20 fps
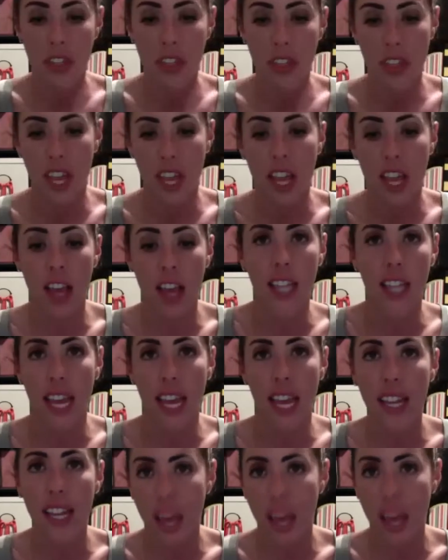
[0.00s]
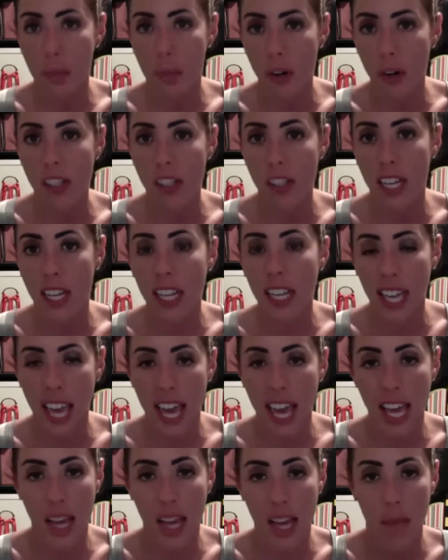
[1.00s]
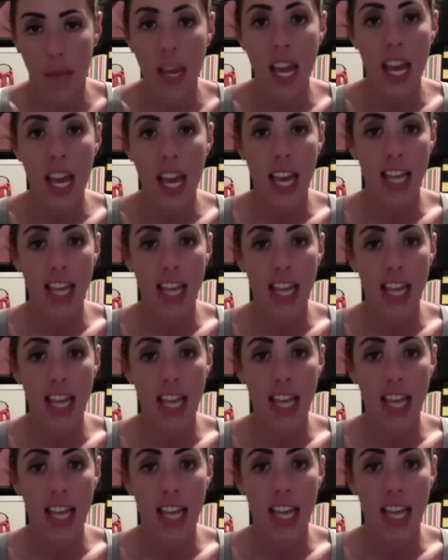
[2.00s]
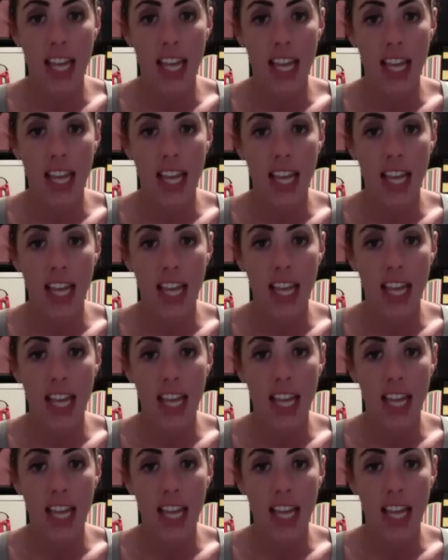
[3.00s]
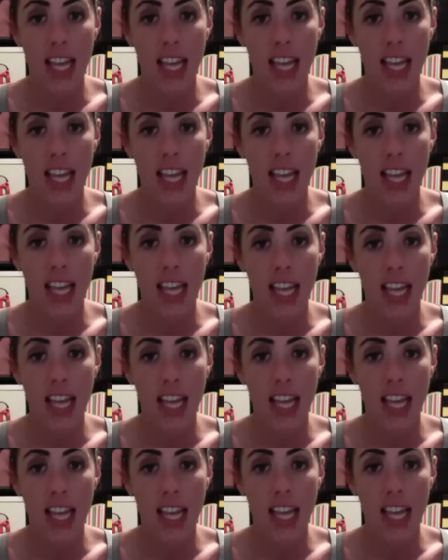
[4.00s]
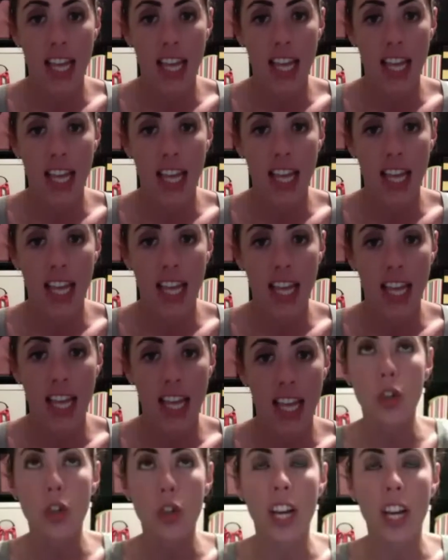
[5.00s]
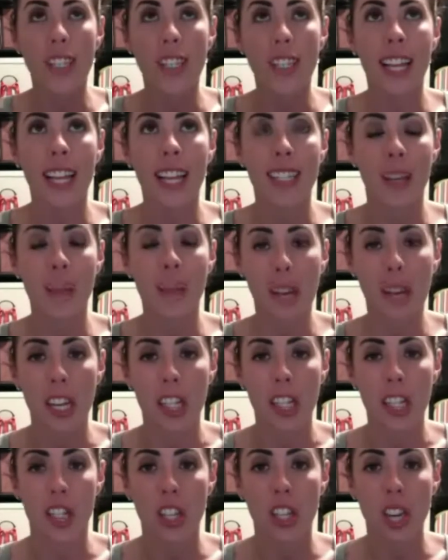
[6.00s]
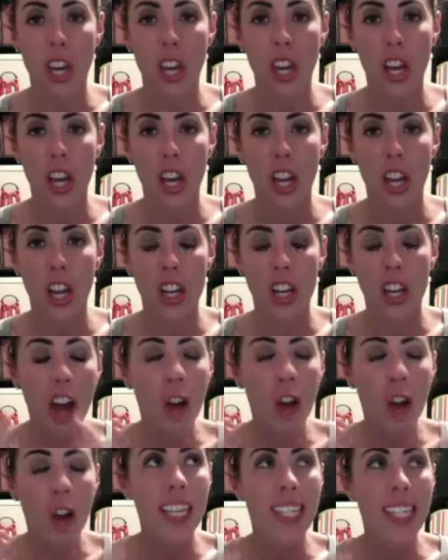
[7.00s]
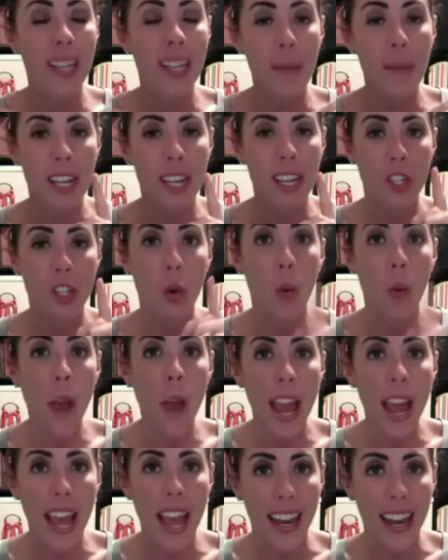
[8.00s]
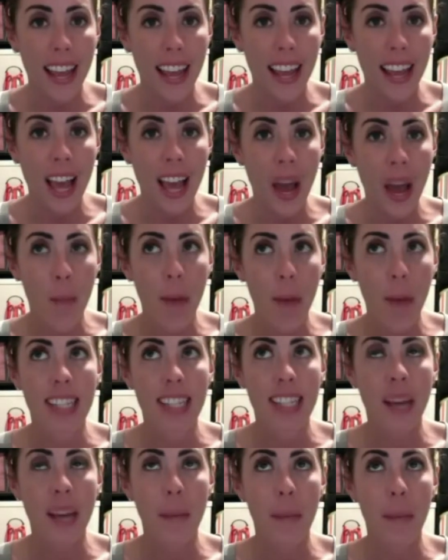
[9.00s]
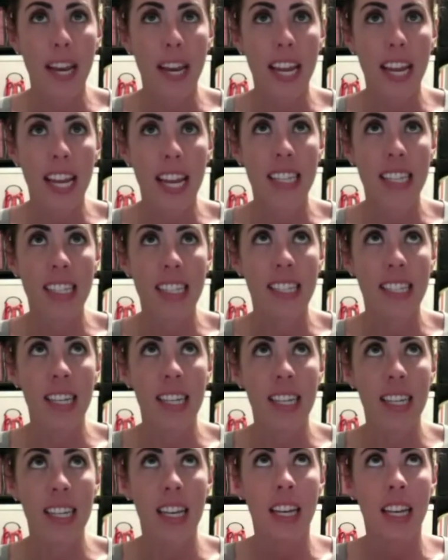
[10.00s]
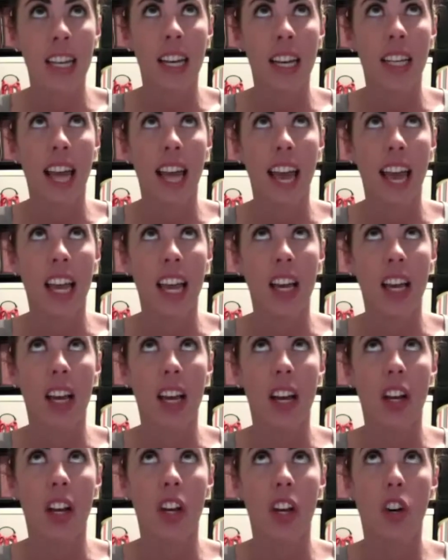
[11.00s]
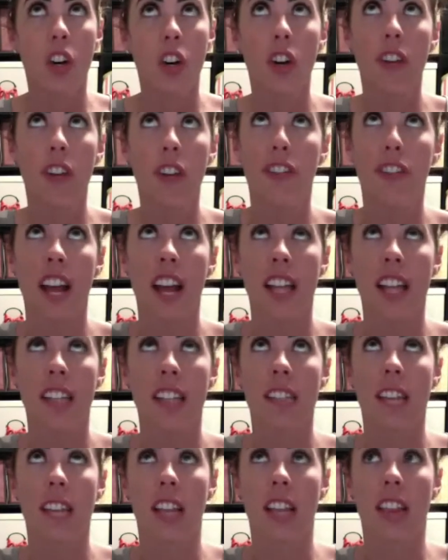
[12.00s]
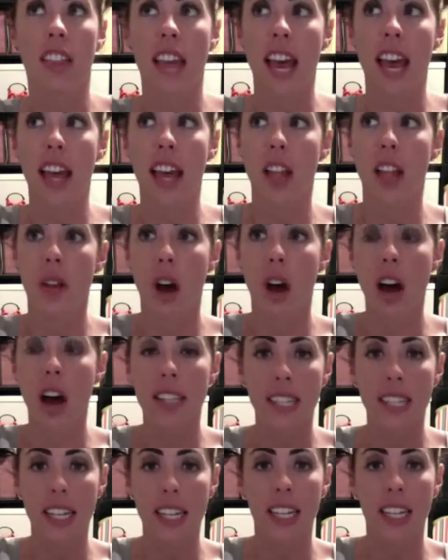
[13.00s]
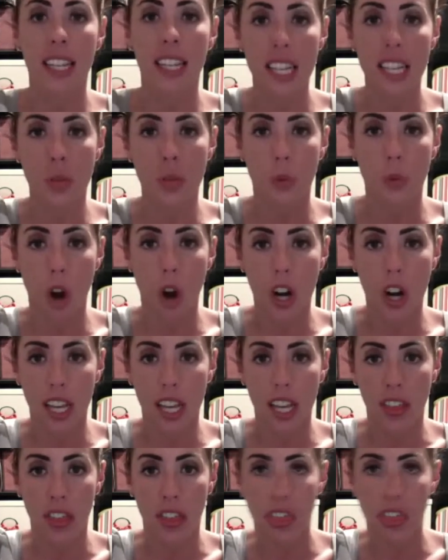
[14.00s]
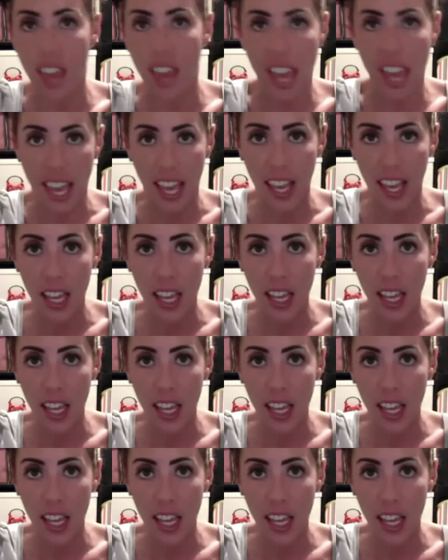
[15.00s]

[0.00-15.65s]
think that letting that person in the game is someone else on your side, you just let somebody's, not only somebody's twin, but somebody's, like, girlfriends, like, that. Austin and Liz were already a thing.